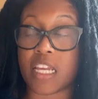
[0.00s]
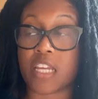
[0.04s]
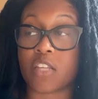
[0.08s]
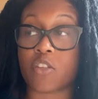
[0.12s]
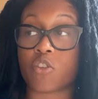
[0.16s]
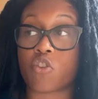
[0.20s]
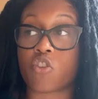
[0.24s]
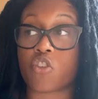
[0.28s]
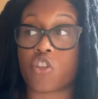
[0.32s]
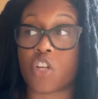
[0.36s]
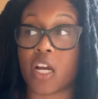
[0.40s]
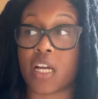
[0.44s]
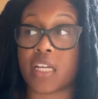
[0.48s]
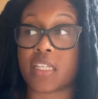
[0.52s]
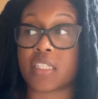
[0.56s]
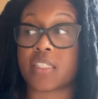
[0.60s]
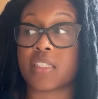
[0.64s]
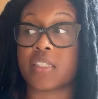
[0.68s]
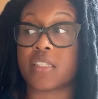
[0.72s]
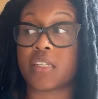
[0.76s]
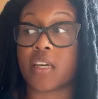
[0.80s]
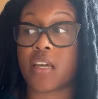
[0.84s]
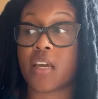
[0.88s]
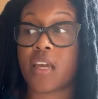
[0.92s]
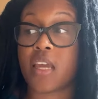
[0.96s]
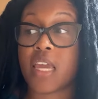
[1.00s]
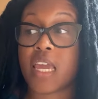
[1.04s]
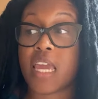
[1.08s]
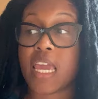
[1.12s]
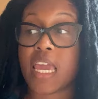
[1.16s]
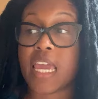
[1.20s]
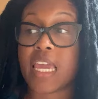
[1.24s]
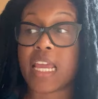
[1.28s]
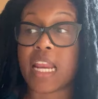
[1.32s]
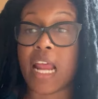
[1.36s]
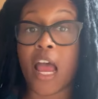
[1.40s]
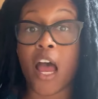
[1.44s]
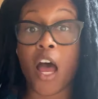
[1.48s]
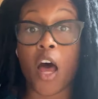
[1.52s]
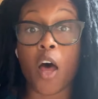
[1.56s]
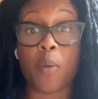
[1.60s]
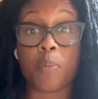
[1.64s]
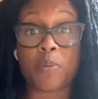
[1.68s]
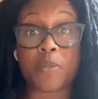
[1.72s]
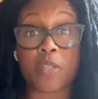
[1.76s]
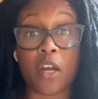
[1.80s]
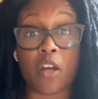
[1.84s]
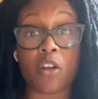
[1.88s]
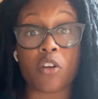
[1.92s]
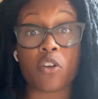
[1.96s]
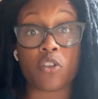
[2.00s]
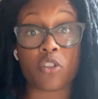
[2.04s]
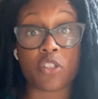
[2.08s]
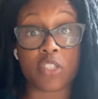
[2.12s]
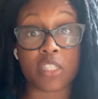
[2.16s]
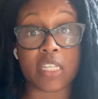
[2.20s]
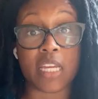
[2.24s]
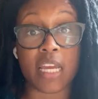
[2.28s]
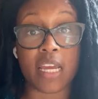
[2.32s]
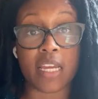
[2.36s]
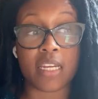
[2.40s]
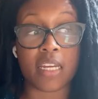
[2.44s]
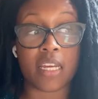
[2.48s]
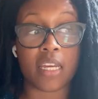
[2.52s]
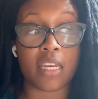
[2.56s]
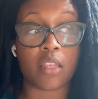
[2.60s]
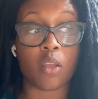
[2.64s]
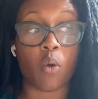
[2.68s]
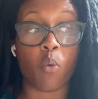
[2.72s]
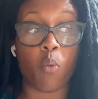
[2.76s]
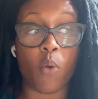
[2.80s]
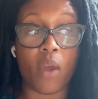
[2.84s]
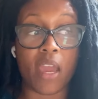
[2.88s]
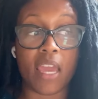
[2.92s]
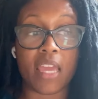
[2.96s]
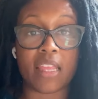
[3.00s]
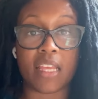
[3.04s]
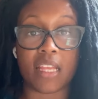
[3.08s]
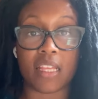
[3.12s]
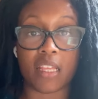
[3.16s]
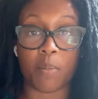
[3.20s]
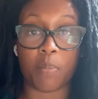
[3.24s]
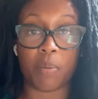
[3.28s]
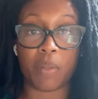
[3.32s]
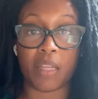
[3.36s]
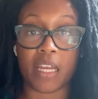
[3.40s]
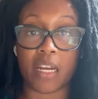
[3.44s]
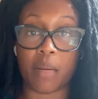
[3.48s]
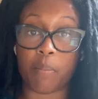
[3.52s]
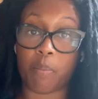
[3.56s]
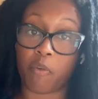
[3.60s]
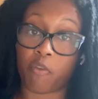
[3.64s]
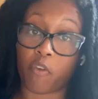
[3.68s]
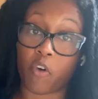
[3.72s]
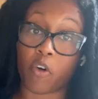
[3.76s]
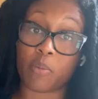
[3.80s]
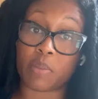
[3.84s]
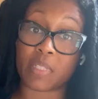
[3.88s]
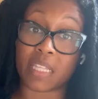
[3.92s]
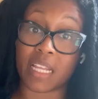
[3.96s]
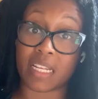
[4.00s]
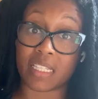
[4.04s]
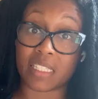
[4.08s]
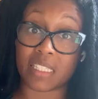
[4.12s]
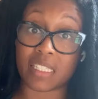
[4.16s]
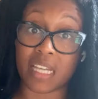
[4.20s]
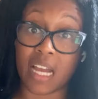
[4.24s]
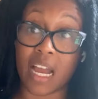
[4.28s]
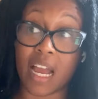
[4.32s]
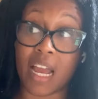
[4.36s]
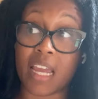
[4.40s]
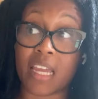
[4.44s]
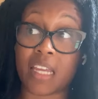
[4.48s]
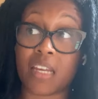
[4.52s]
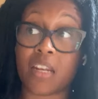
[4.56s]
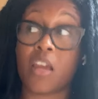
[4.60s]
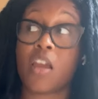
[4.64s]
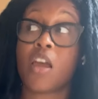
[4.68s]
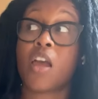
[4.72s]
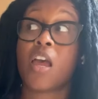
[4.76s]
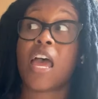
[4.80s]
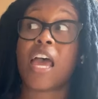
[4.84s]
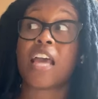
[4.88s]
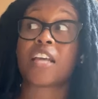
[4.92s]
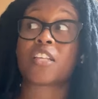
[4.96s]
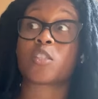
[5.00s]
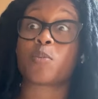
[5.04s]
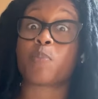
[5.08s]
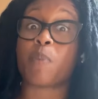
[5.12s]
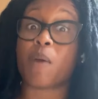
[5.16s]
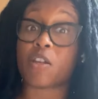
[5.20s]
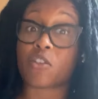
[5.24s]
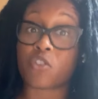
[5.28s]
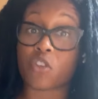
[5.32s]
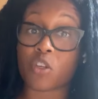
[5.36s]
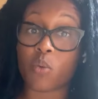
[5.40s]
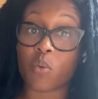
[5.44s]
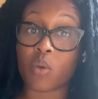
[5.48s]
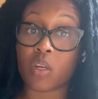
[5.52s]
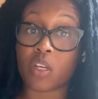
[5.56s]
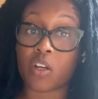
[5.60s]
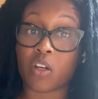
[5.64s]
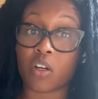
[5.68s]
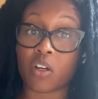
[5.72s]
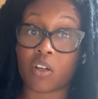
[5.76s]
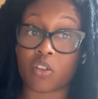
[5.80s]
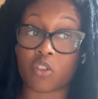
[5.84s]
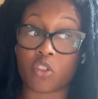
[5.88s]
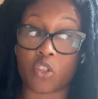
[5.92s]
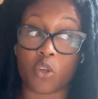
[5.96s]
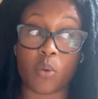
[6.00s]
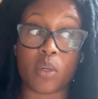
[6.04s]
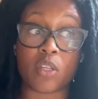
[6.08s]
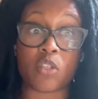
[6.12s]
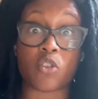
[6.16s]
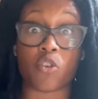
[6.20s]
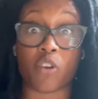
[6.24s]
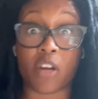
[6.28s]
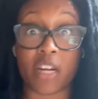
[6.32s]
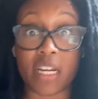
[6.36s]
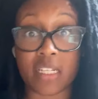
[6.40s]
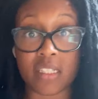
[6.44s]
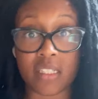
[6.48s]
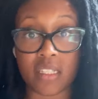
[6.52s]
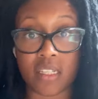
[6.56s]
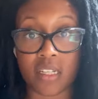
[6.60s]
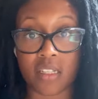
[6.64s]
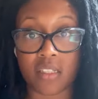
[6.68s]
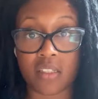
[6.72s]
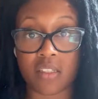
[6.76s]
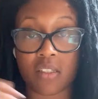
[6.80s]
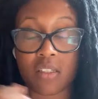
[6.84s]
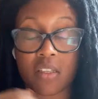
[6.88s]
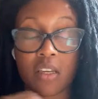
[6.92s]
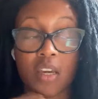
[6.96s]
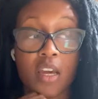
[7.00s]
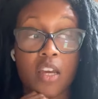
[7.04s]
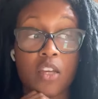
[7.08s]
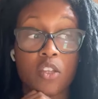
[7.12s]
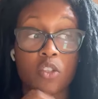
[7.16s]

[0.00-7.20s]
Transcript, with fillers: It's just, it helps understanding the way that the planet performs that sign, especially when you're doing transits.